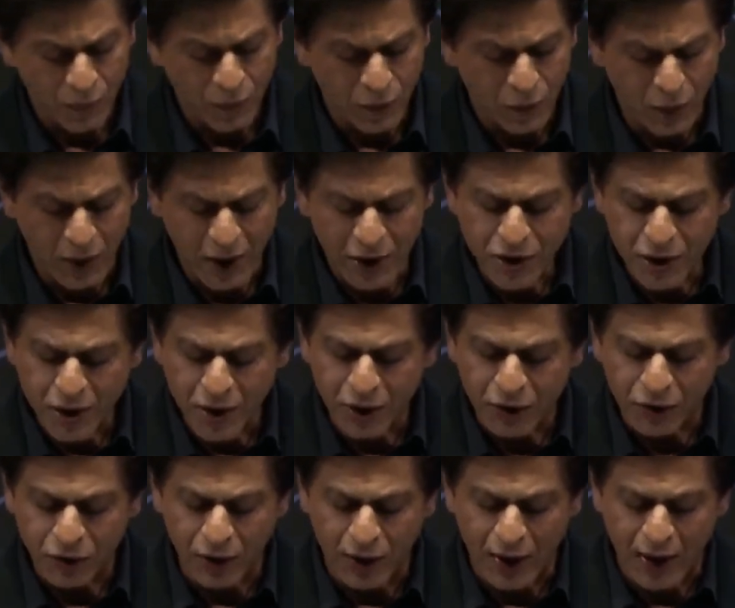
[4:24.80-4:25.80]
When I journey
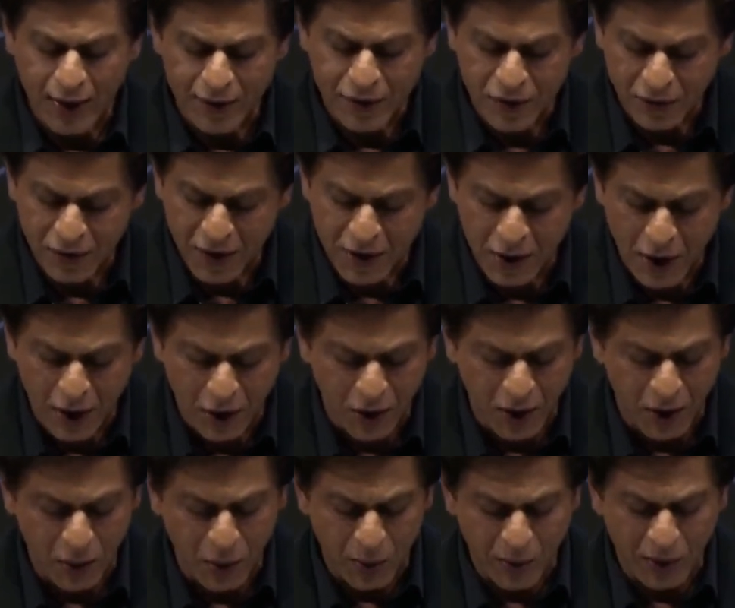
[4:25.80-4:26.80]
through the lives of these
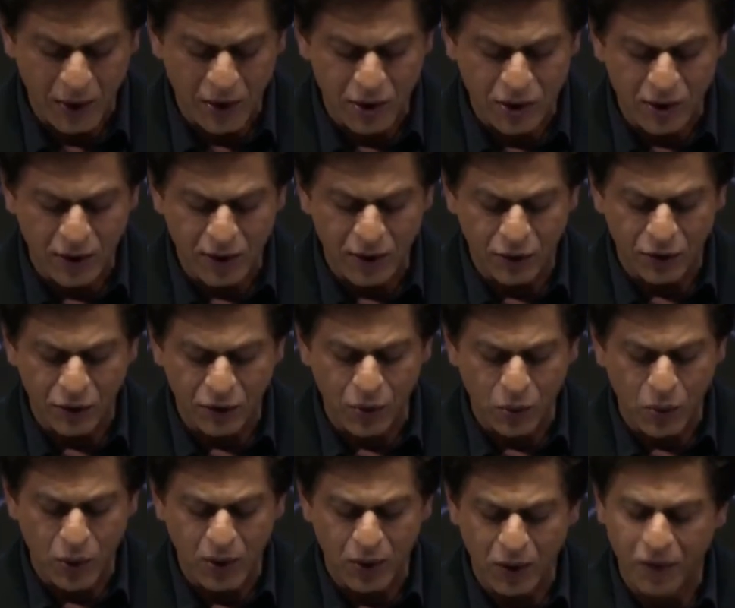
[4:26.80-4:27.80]
heroic women and children through the
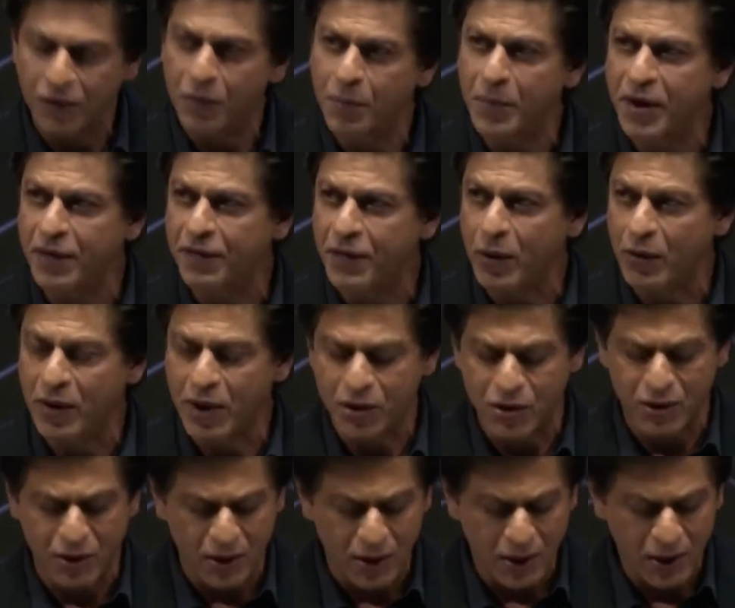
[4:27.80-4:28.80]
work of Mir
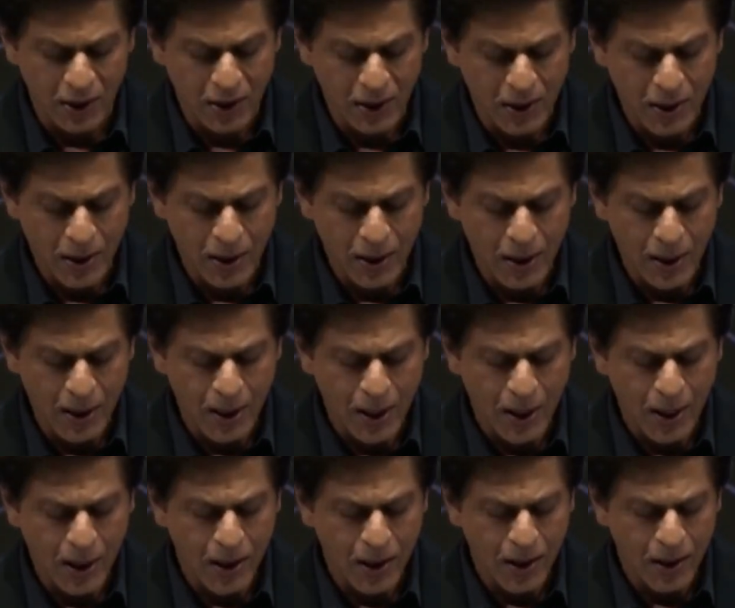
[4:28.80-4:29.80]
Foundation,
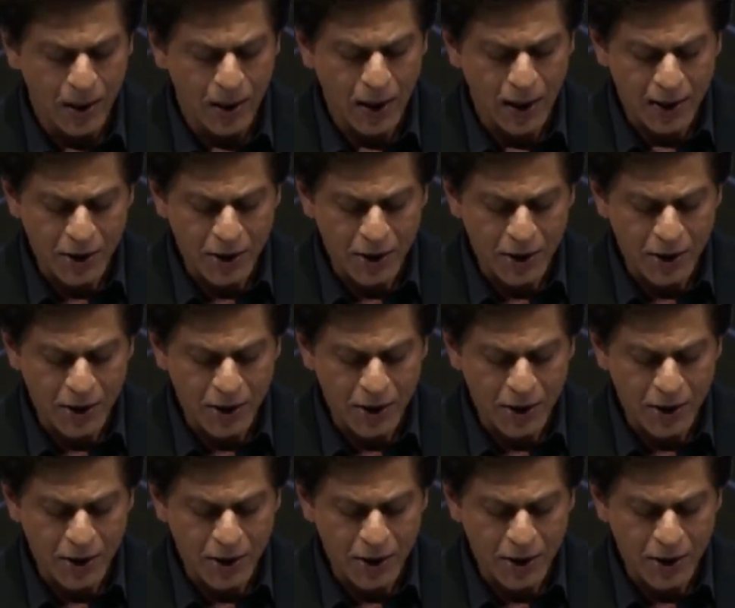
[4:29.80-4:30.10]
I